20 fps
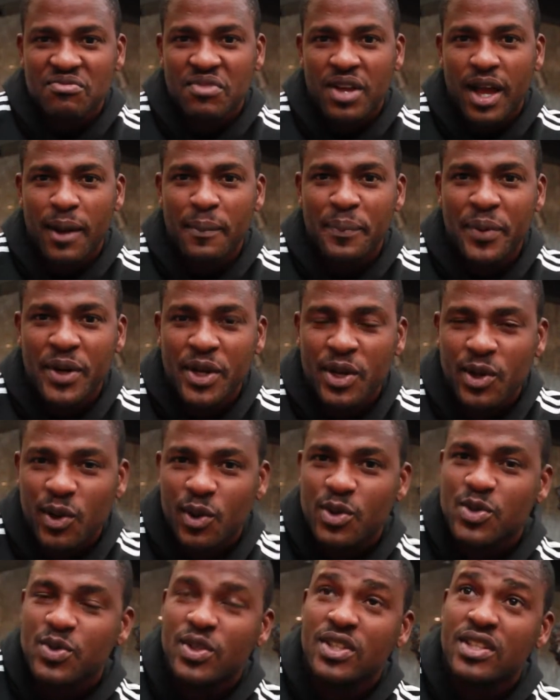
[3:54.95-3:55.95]
I'm pretty
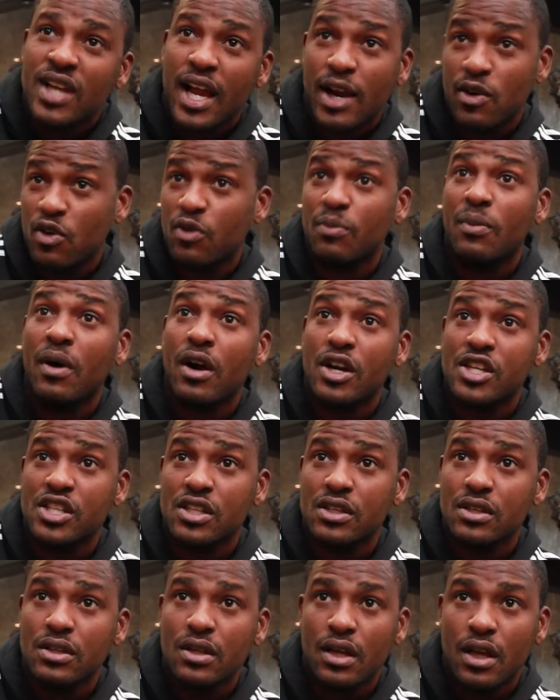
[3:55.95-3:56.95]
close with Tyrone
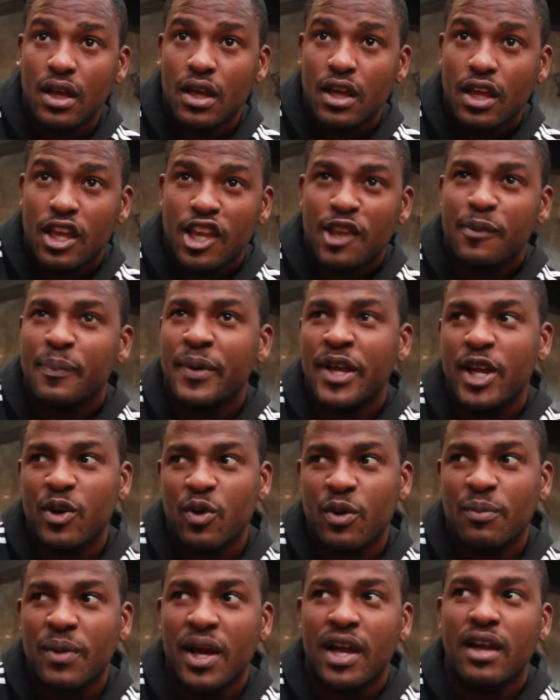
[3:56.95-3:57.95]
Marshall. He played
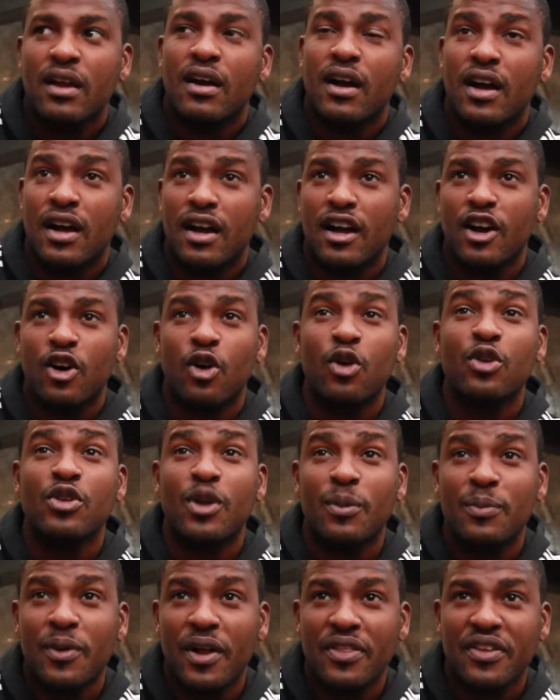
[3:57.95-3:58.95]
with my uh, older
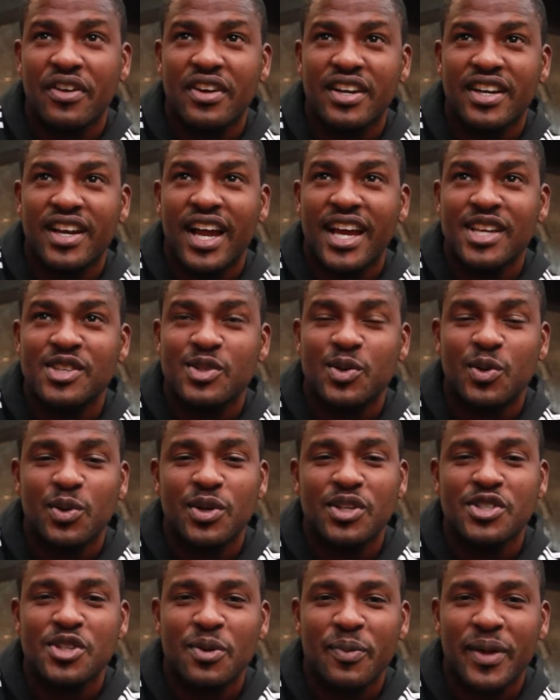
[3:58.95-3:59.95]
brother in high school
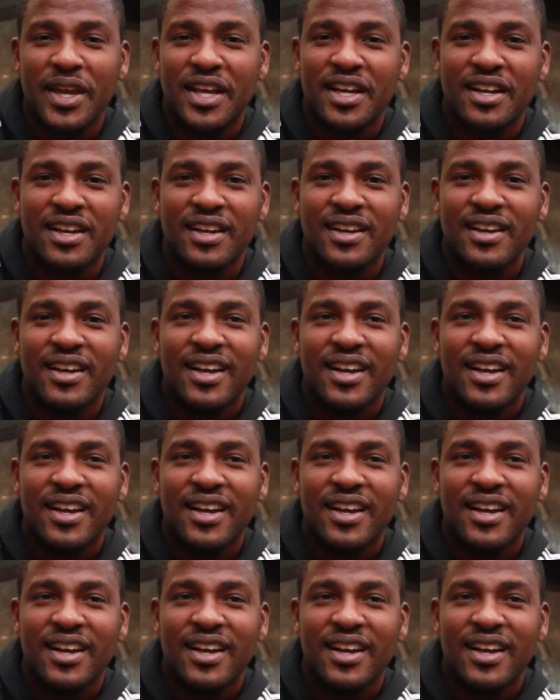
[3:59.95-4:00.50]
in Jamaica.